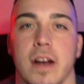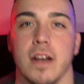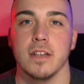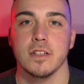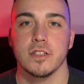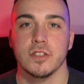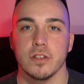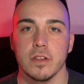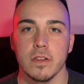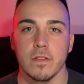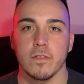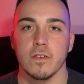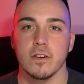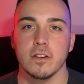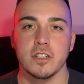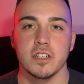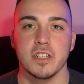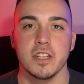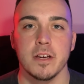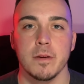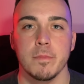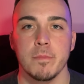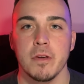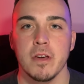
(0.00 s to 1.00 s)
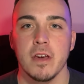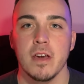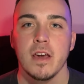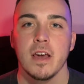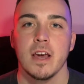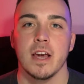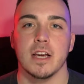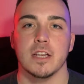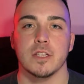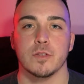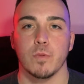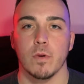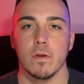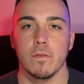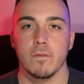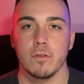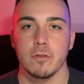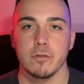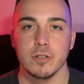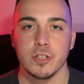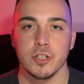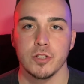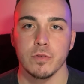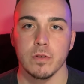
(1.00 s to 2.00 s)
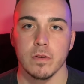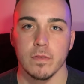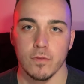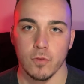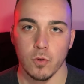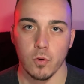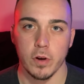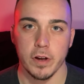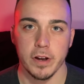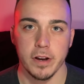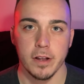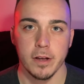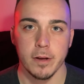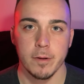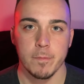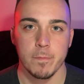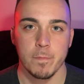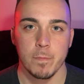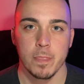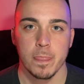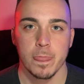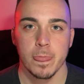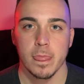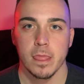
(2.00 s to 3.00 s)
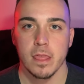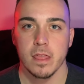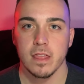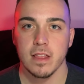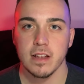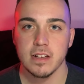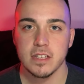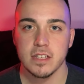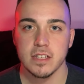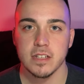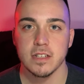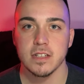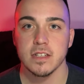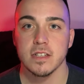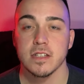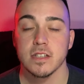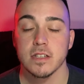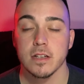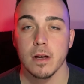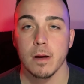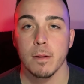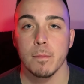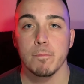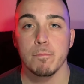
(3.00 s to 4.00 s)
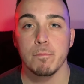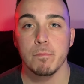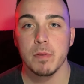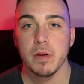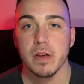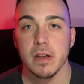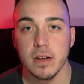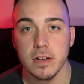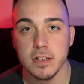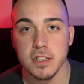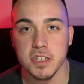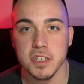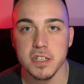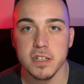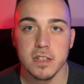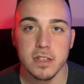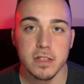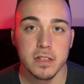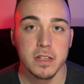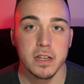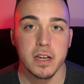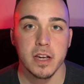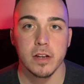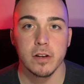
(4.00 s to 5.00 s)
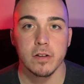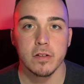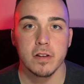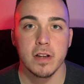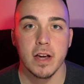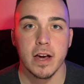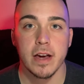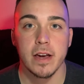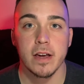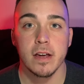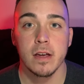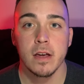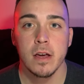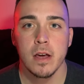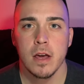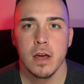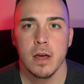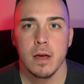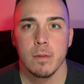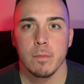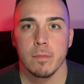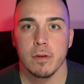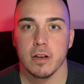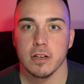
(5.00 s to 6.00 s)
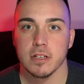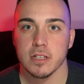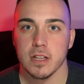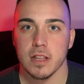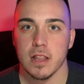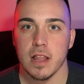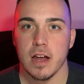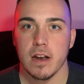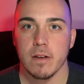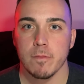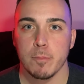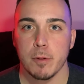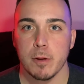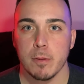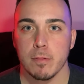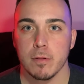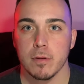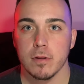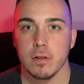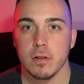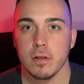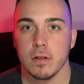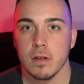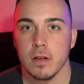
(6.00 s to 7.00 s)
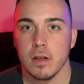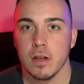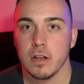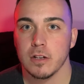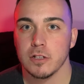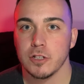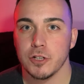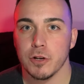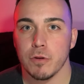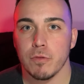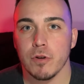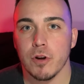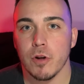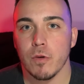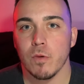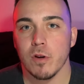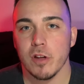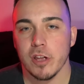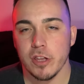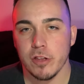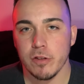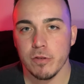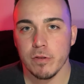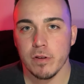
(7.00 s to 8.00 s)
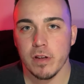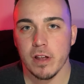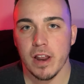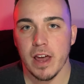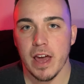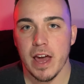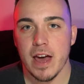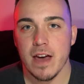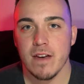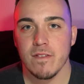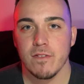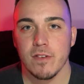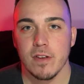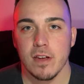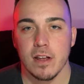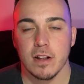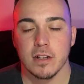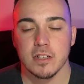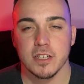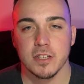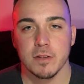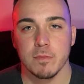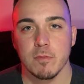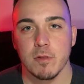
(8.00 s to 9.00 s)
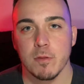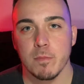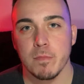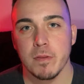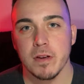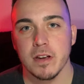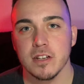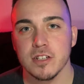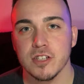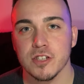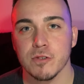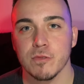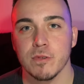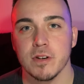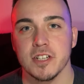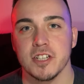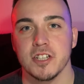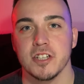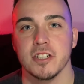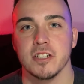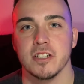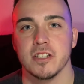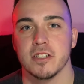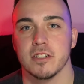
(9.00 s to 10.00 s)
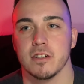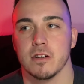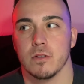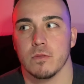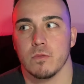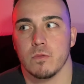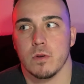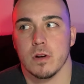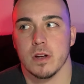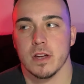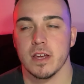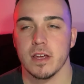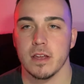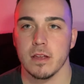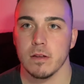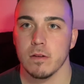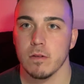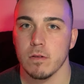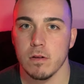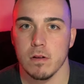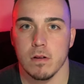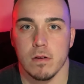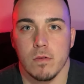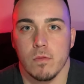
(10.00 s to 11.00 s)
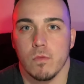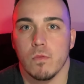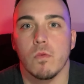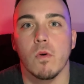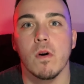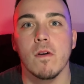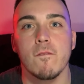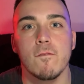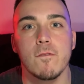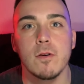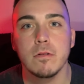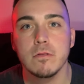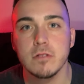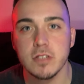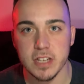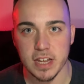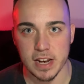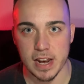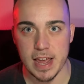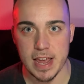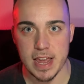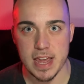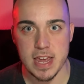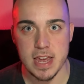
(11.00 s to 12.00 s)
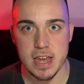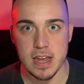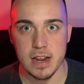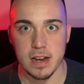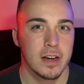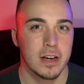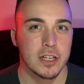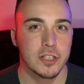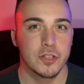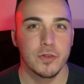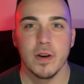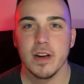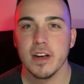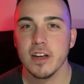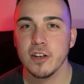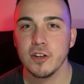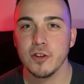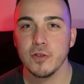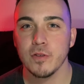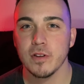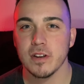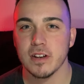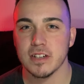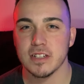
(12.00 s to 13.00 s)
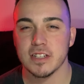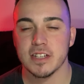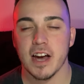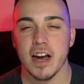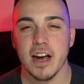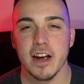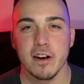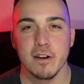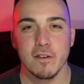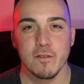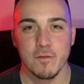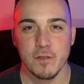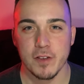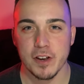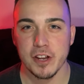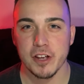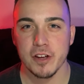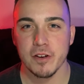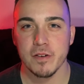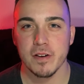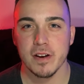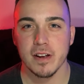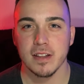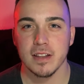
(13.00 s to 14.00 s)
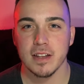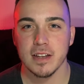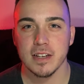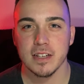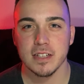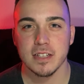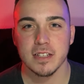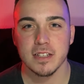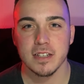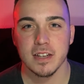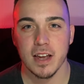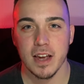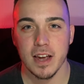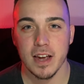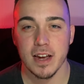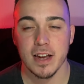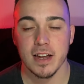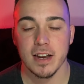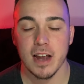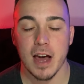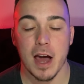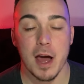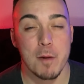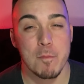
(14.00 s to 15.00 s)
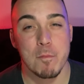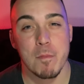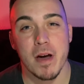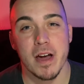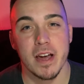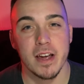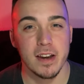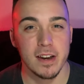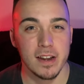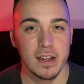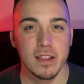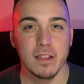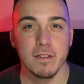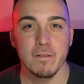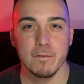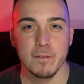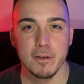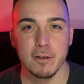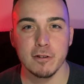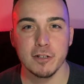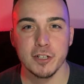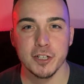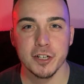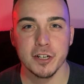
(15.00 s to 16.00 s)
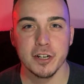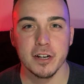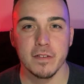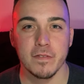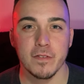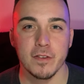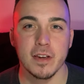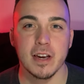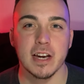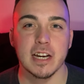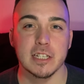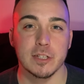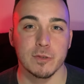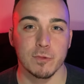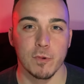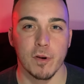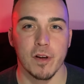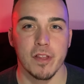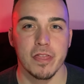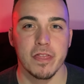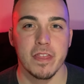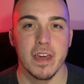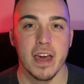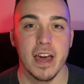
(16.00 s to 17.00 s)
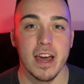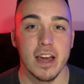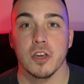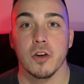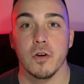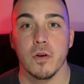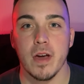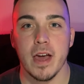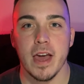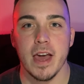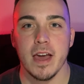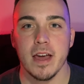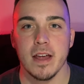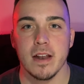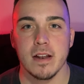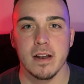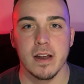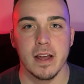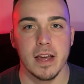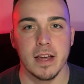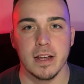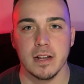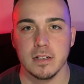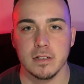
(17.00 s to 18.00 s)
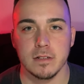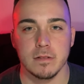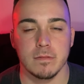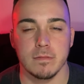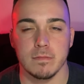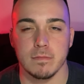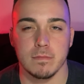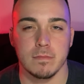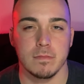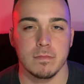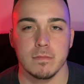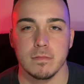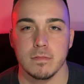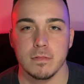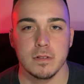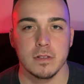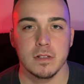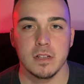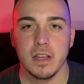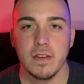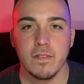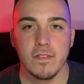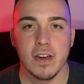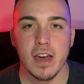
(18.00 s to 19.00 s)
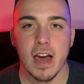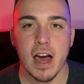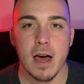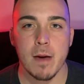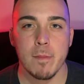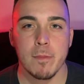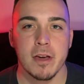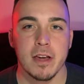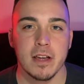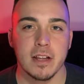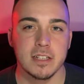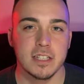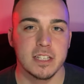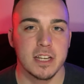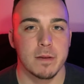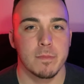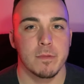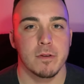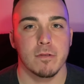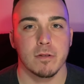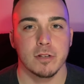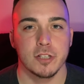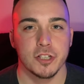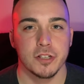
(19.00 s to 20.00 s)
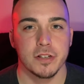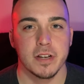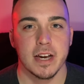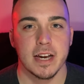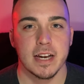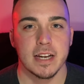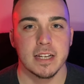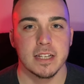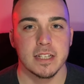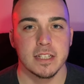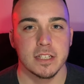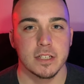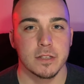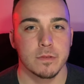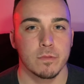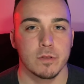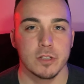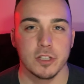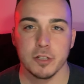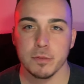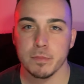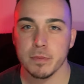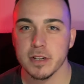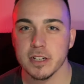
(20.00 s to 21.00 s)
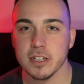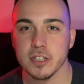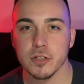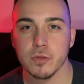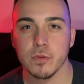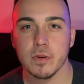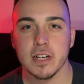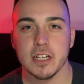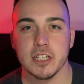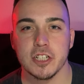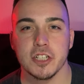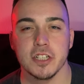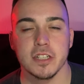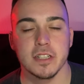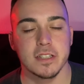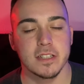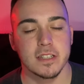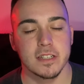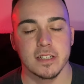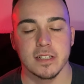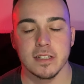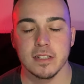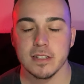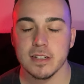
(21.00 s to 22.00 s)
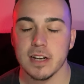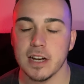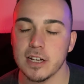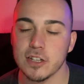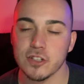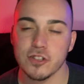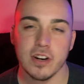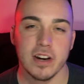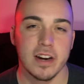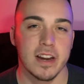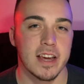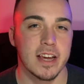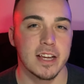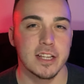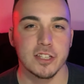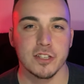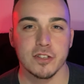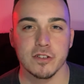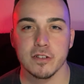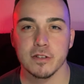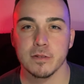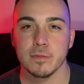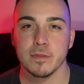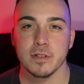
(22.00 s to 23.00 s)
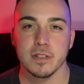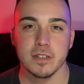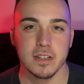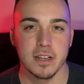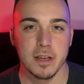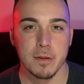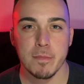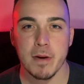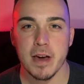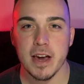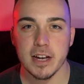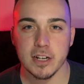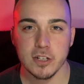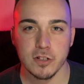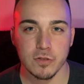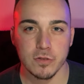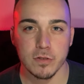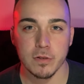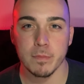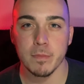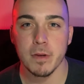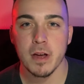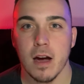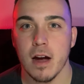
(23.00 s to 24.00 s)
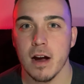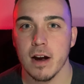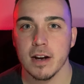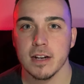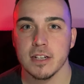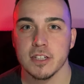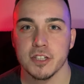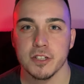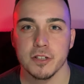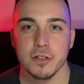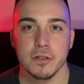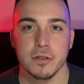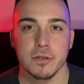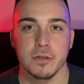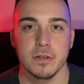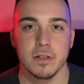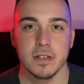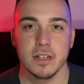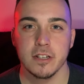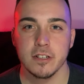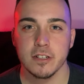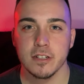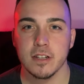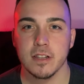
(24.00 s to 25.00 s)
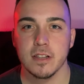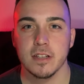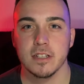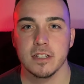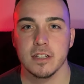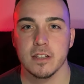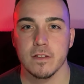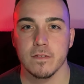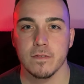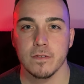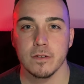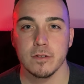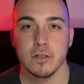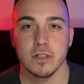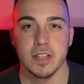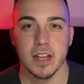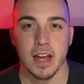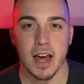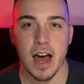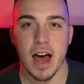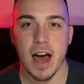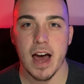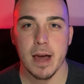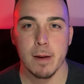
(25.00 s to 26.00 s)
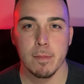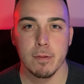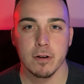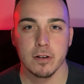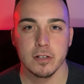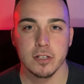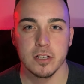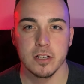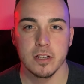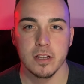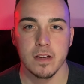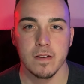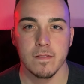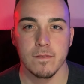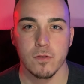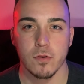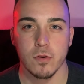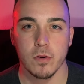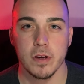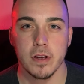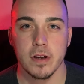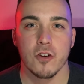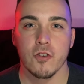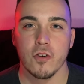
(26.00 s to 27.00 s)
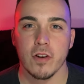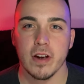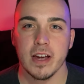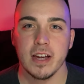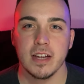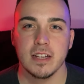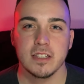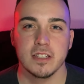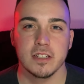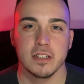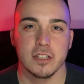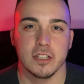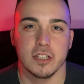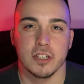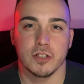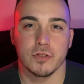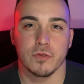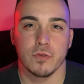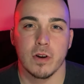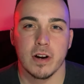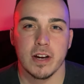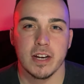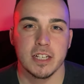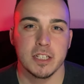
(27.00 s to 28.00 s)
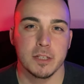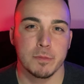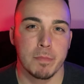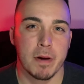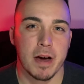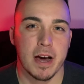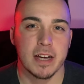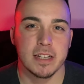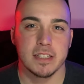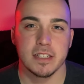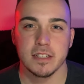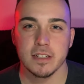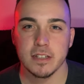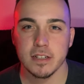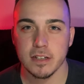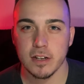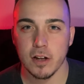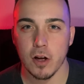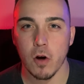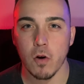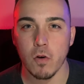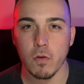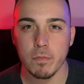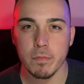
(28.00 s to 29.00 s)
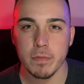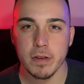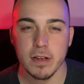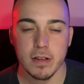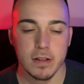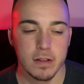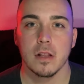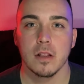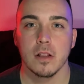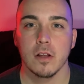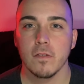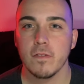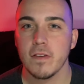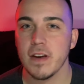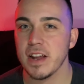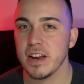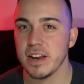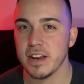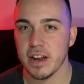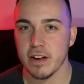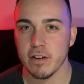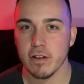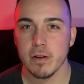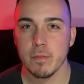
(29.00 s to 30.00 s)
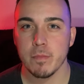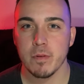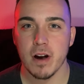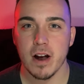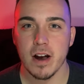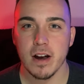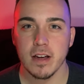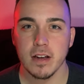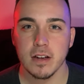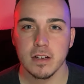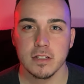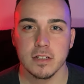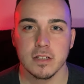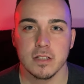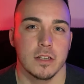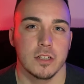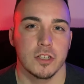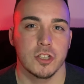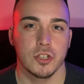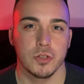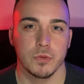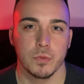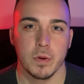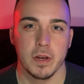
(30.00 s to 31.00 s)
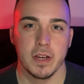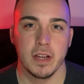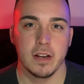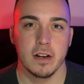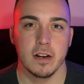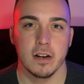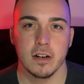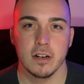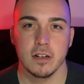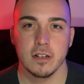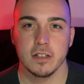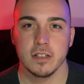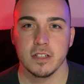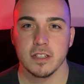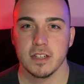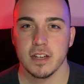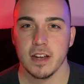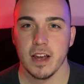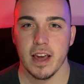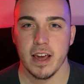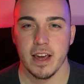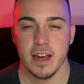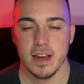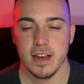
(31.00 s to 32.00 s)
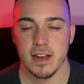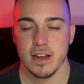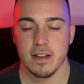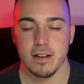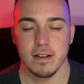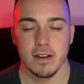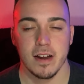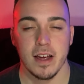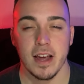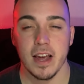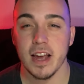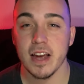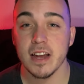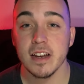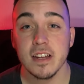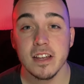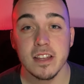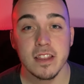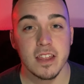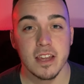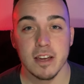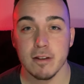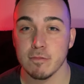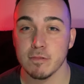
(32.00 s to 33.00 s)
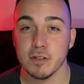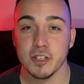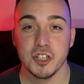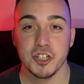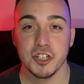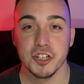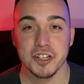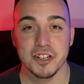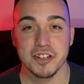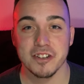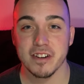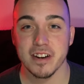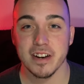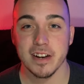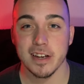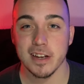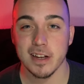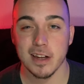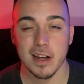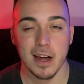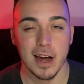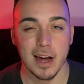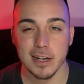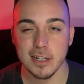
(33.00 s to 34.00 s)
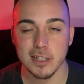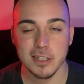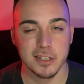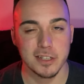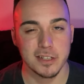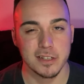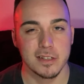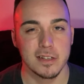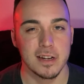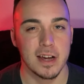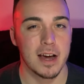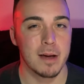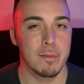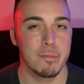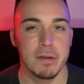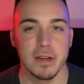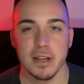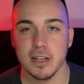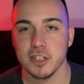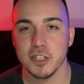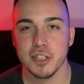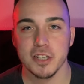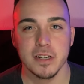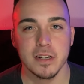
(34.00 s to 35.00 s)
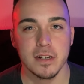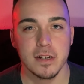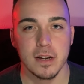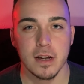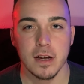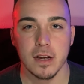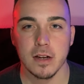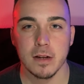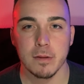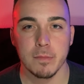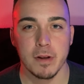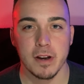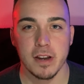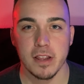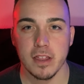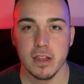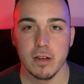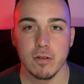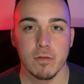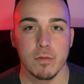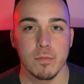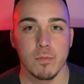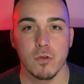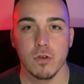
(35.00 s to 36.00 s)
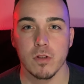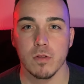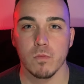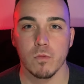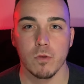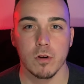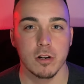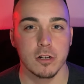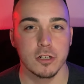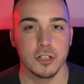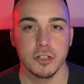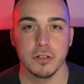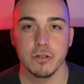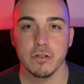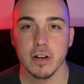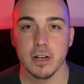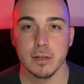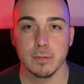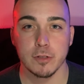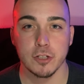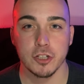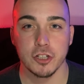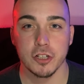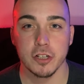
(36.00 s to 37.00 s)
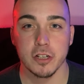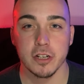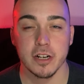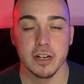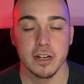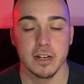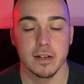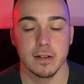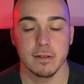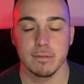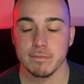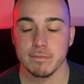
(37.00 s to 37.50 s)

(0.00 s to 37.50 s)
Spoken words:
So the first tip is what foods to avoid. This is a big deal in the keto diet because a lot of people don't know what you can have, and some of the biggest questions are what foods can I eat? So I could do an entire video on this, and I might in the future if you guys want that. Go ahead and leave a comment and tell me what's your biggest questions, and I'll try to answer them and get back to them. Alright, so here's a list of the foods that I personally avoid. Grains such as rice, pasta, oatmeal, low-fat dairy products, sweeteners, and anything with sugar in it. I pitch it. Anything with more than 1 or 2 grams of sugar,